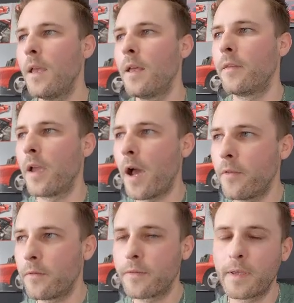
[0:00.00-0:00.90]
The
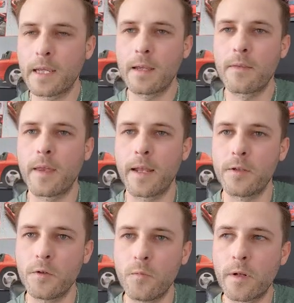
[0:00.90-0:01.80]
other thing that I
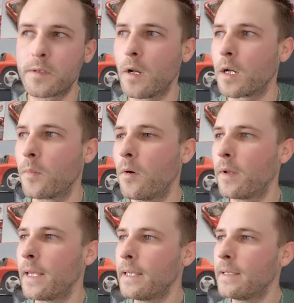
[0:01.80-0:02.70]
do want to talk about
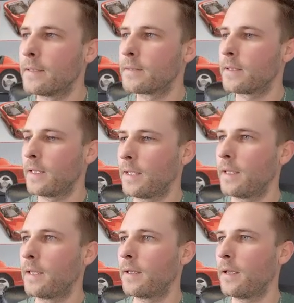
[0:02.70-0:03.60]
is
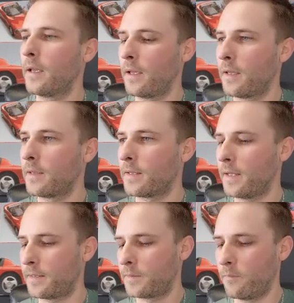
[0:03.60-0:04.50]

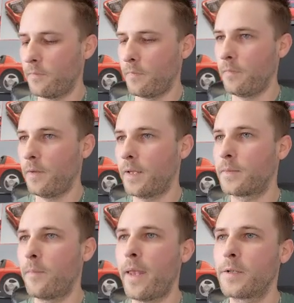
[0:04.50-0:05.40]
its it's
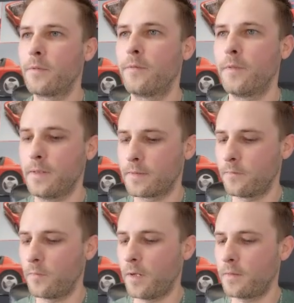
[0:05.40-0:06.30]
management fees, right?